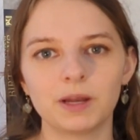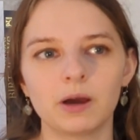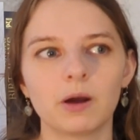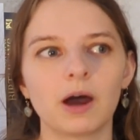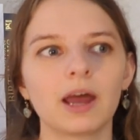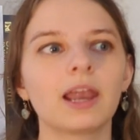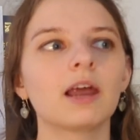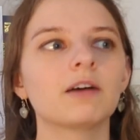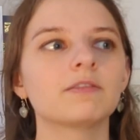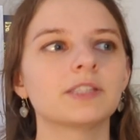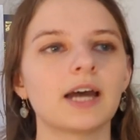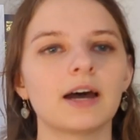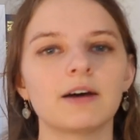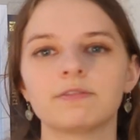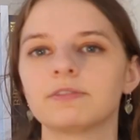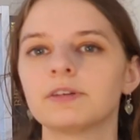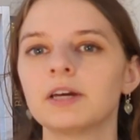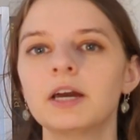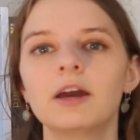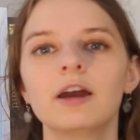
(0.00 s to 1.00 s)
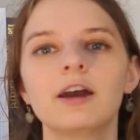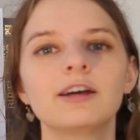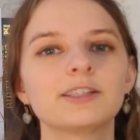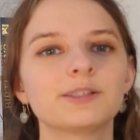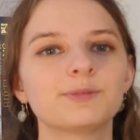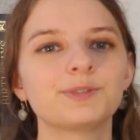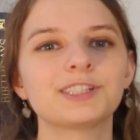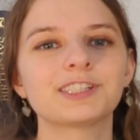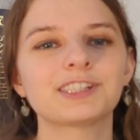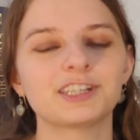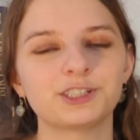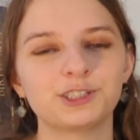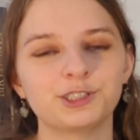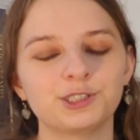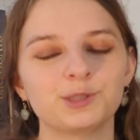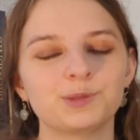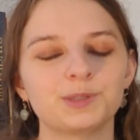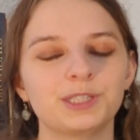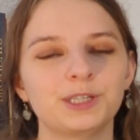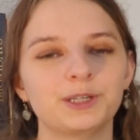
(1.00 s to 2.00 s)
I'd love to have some
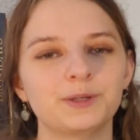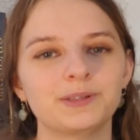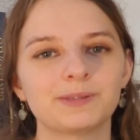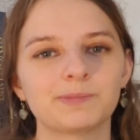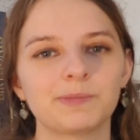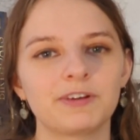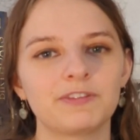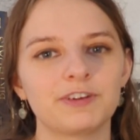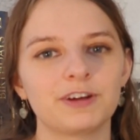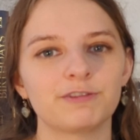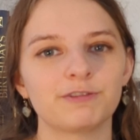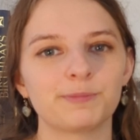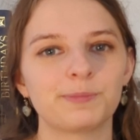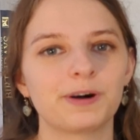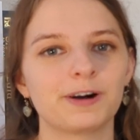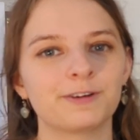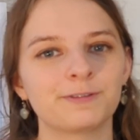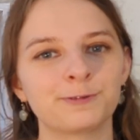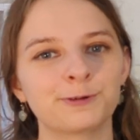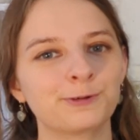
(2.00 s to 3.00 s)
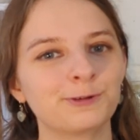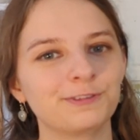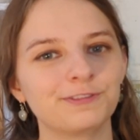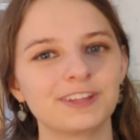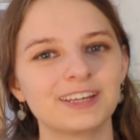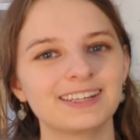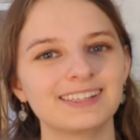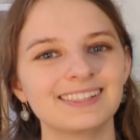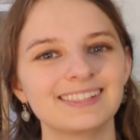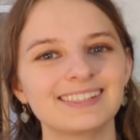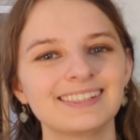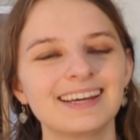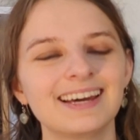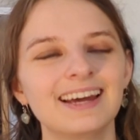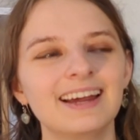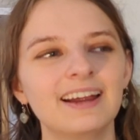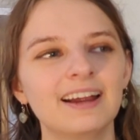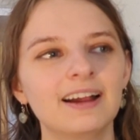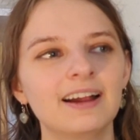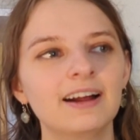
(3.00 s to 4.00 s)
discussions with you. It's my favourite part of all of this.
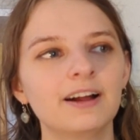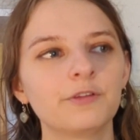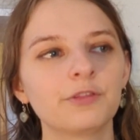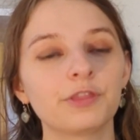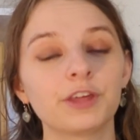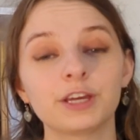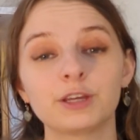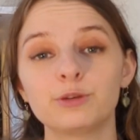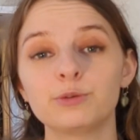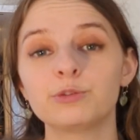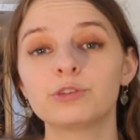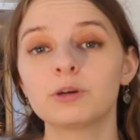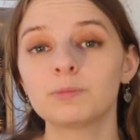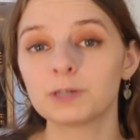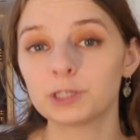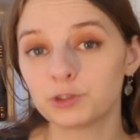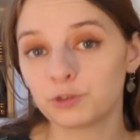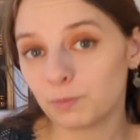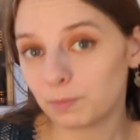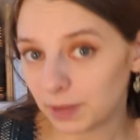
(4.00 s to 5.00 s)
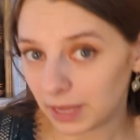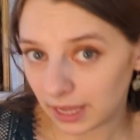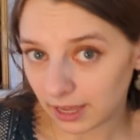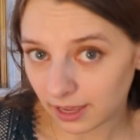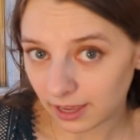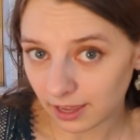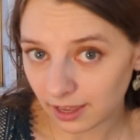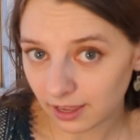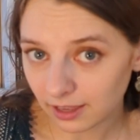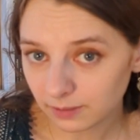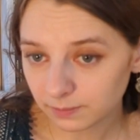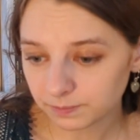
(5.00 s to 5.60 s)
Thank you so much for being here.